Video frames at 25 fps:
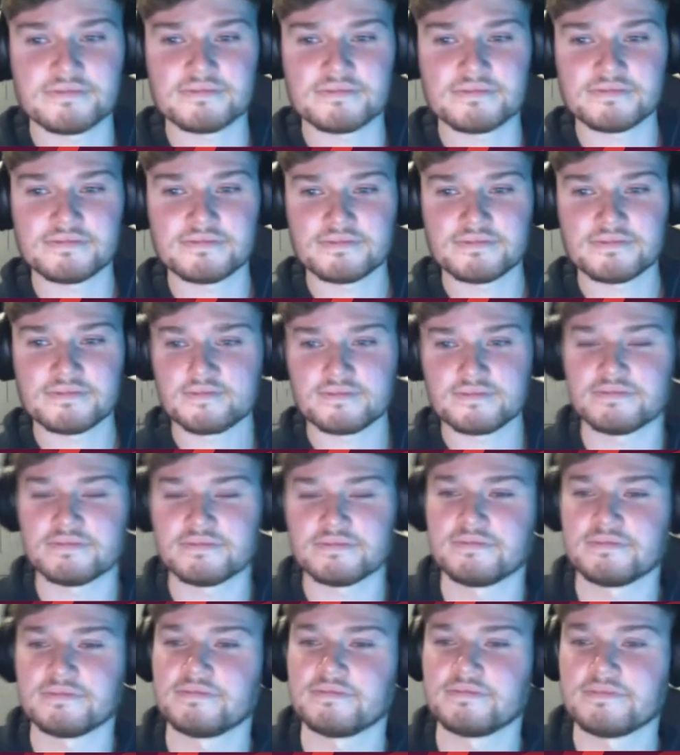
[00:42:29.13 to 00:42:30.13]

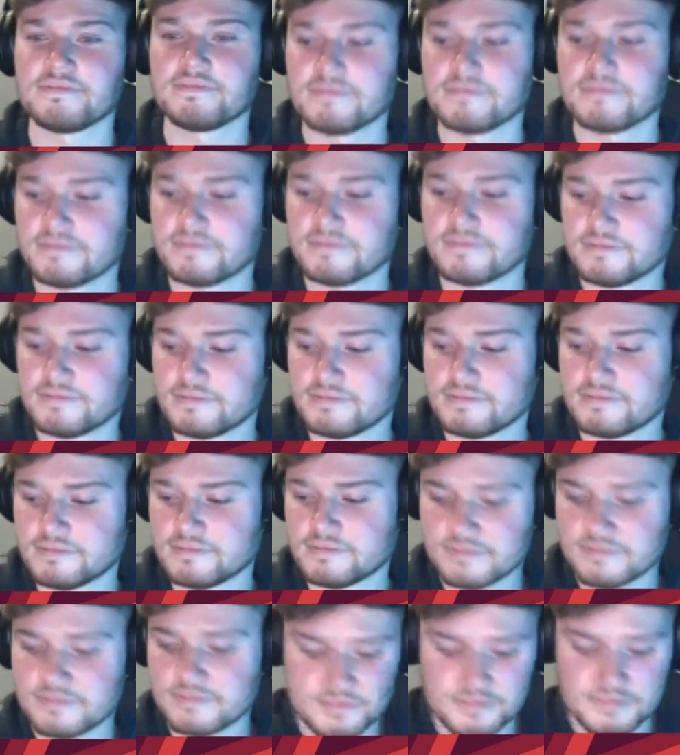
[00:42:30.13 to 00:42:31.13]

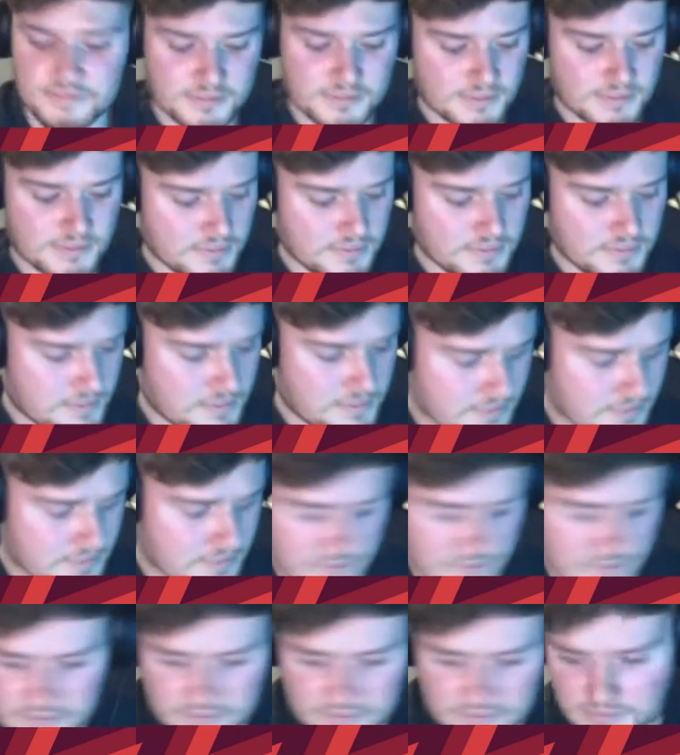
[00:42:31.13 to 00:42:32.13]

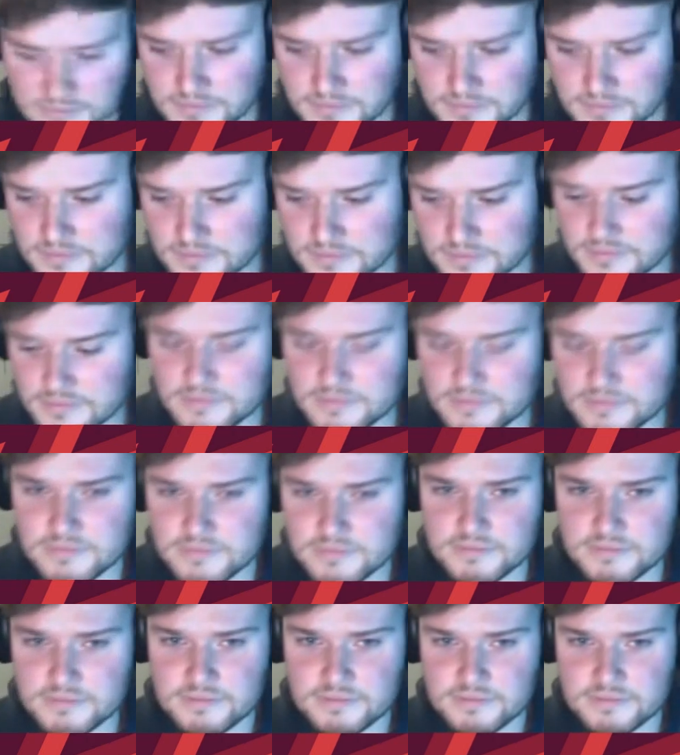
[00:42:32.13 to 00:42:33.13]

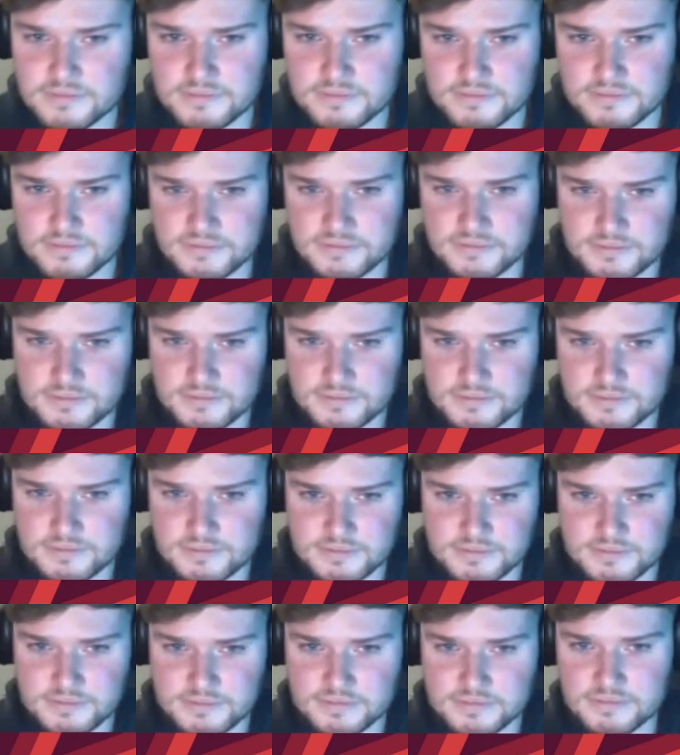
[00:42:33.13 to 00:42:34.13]

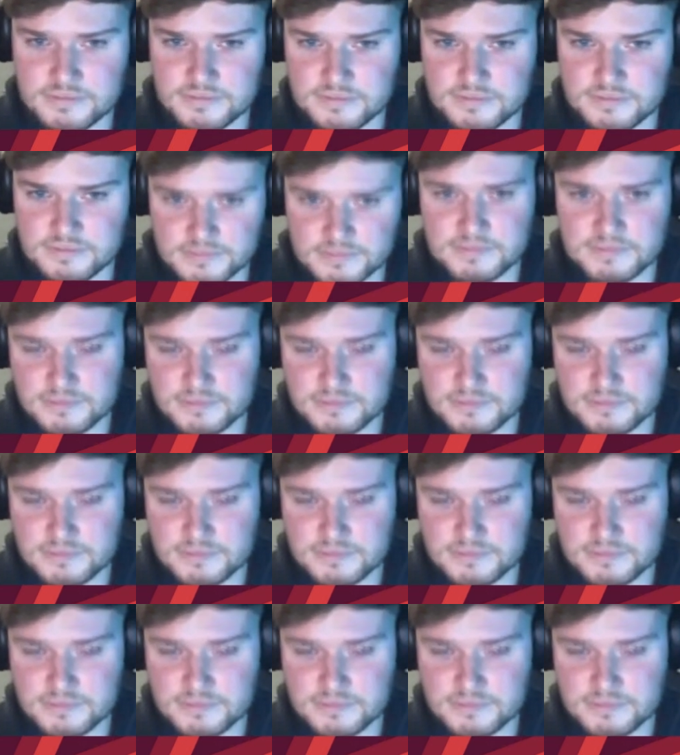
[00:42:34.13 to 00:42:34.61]
This person isn't speaking.